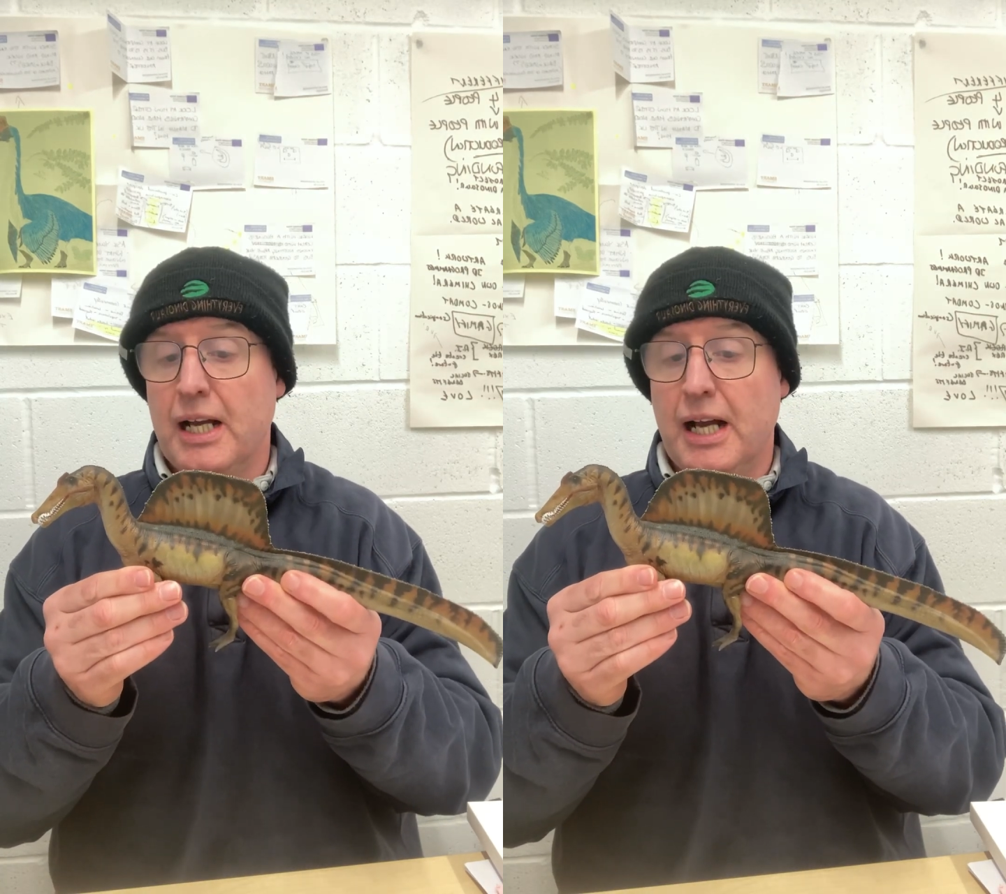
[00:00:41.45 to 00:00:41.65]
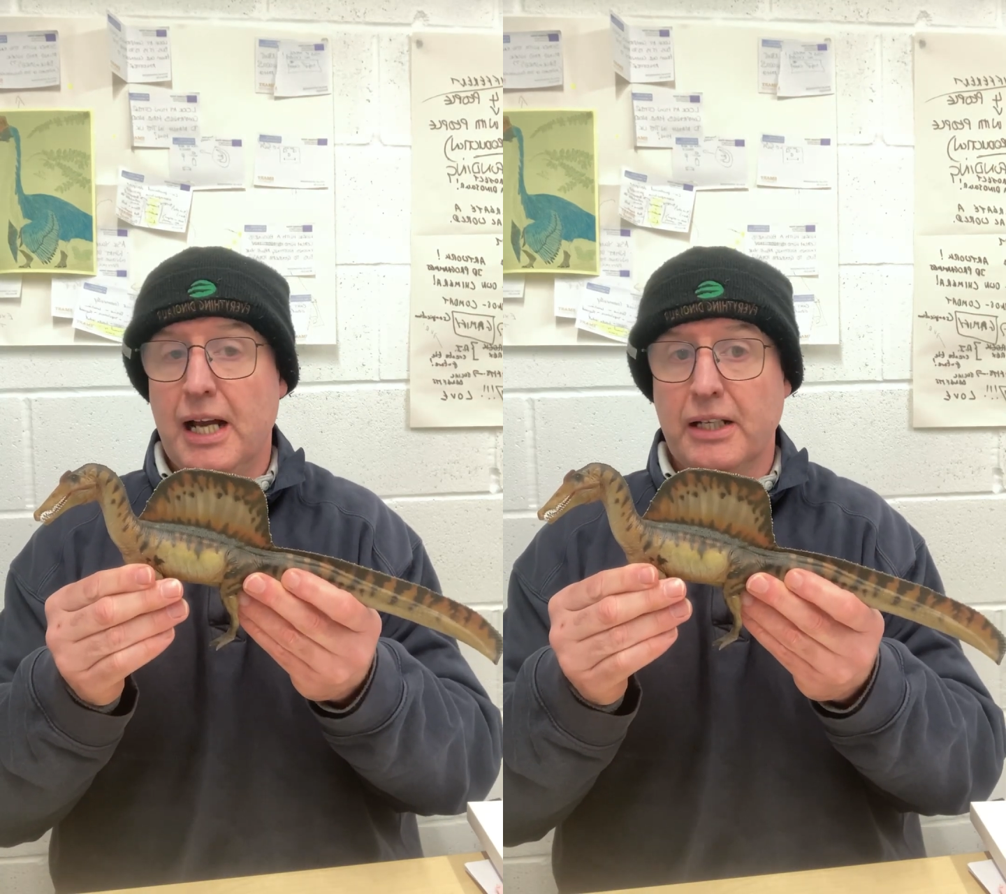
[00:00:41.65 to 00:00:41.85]

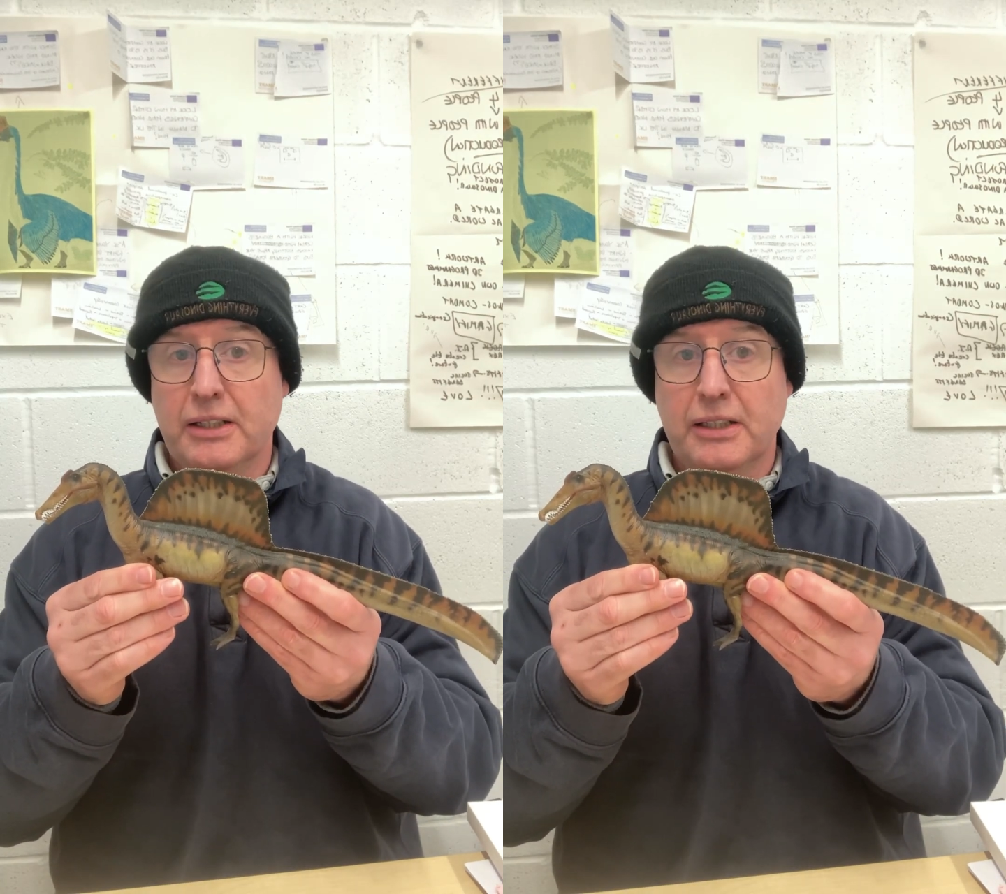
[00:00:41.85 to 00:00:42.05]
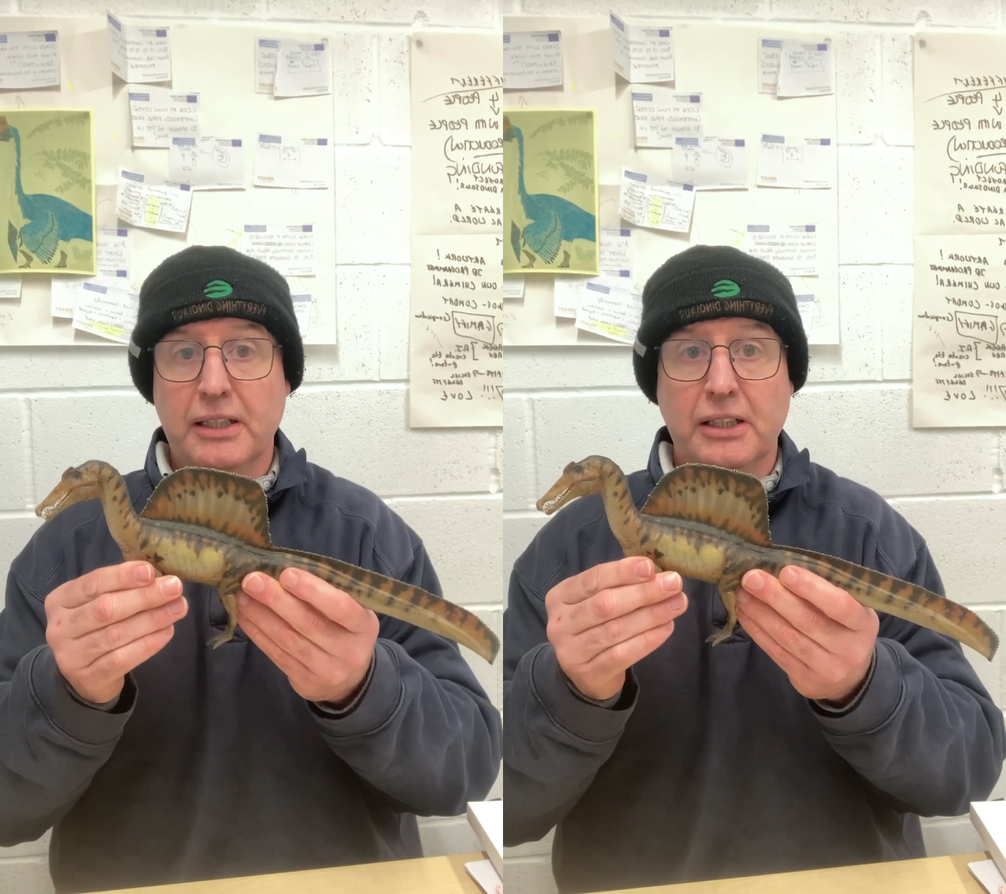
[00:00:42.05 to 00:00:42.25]

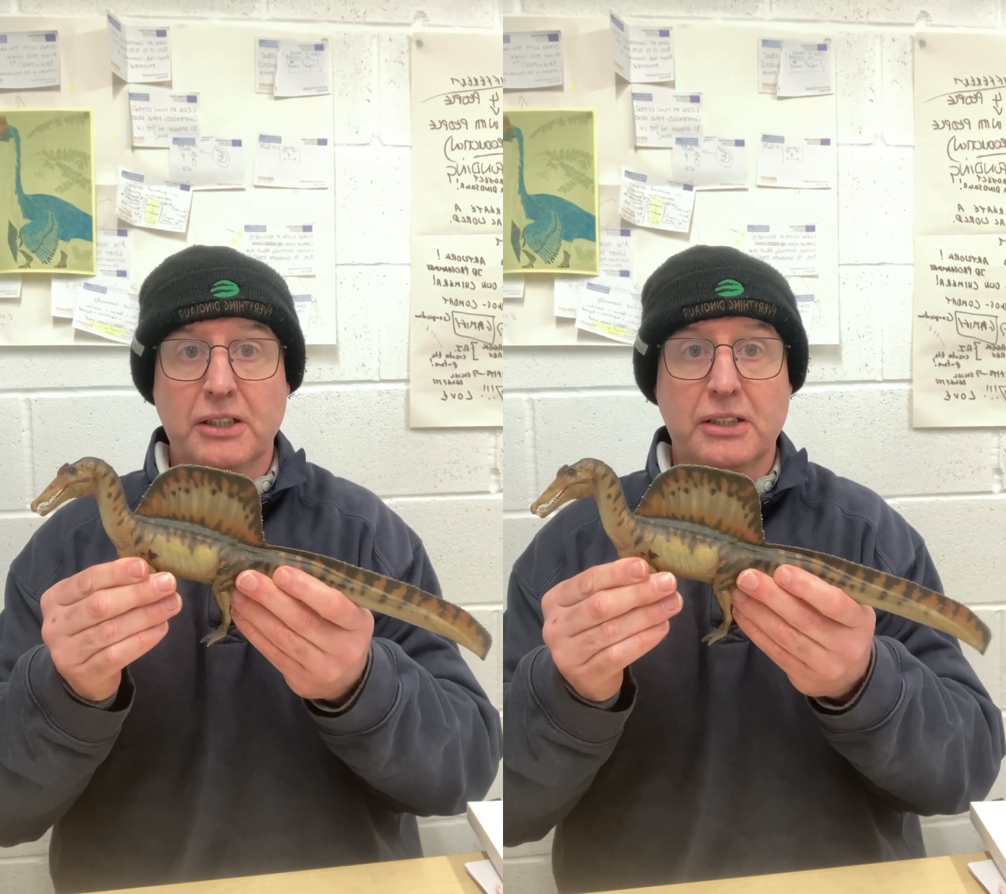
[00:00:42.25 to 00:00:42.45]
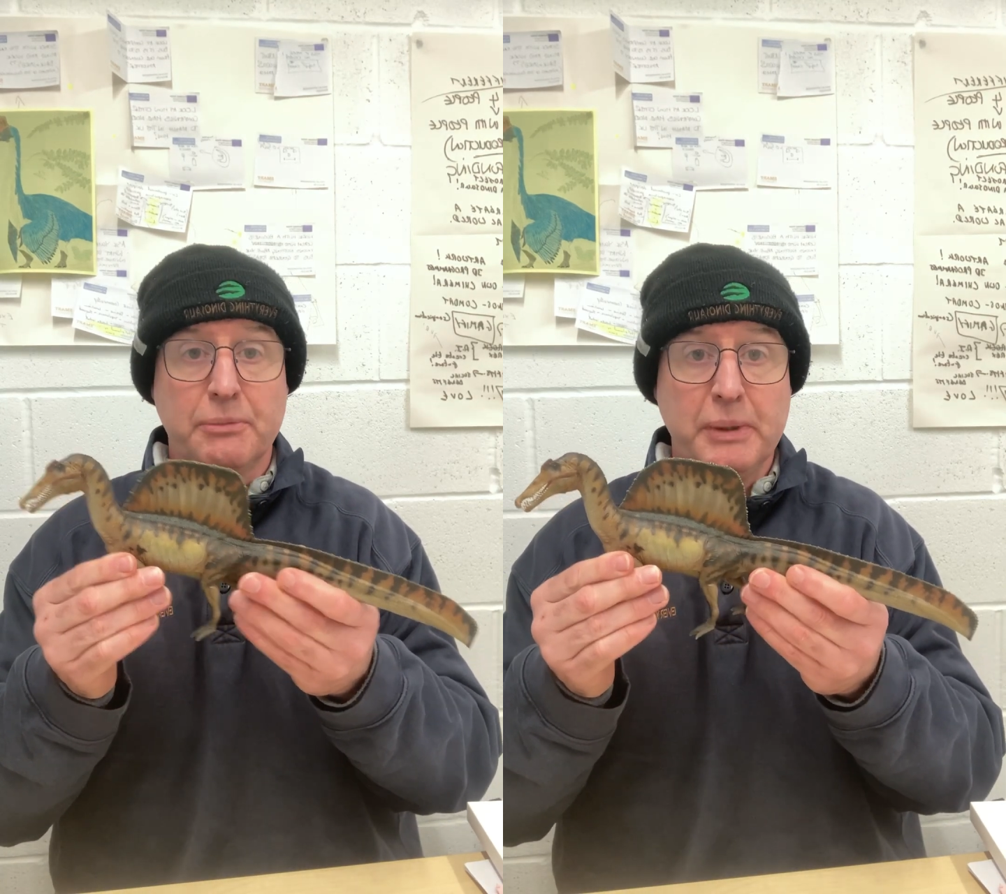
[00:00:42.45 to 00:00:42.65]
and it
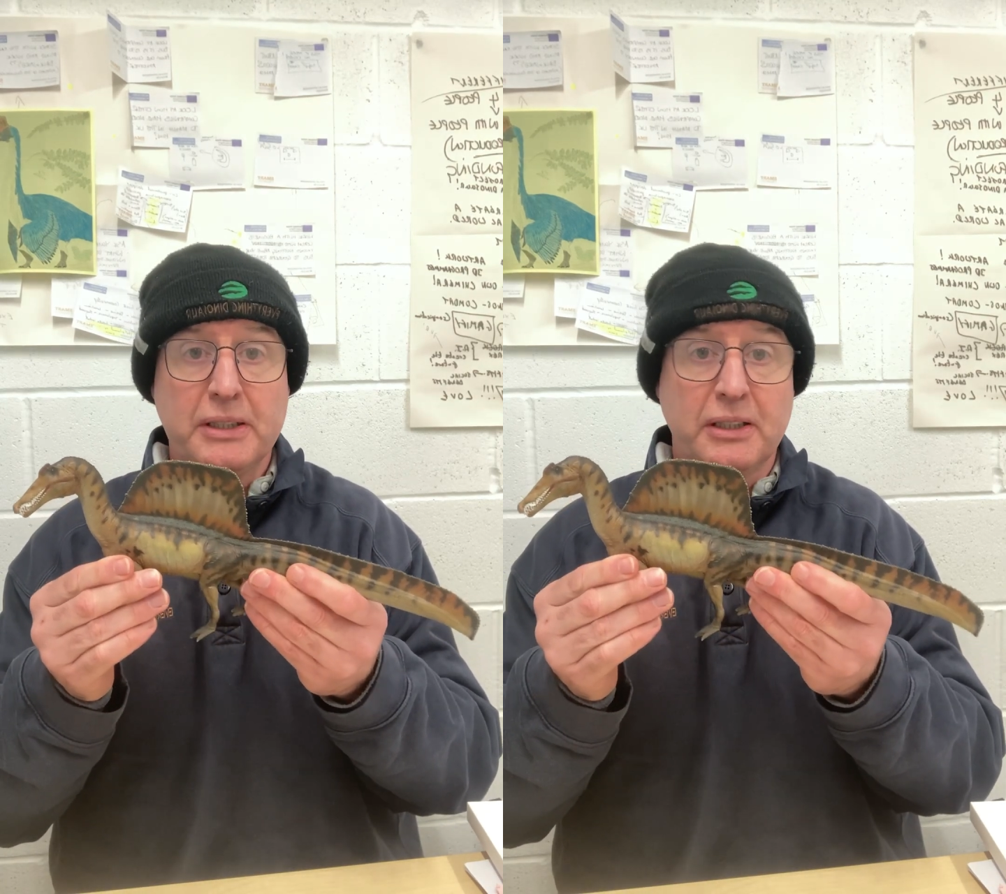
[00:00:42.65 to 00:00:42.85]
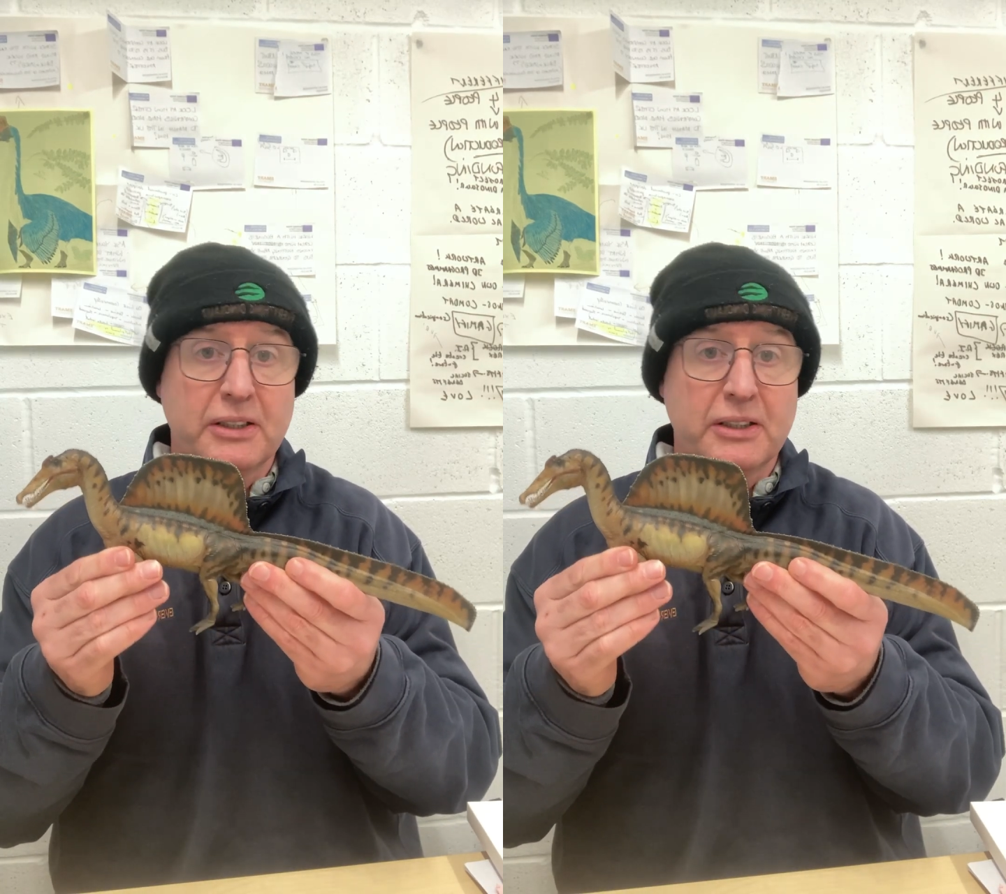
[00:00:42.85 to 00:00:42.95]
is depicting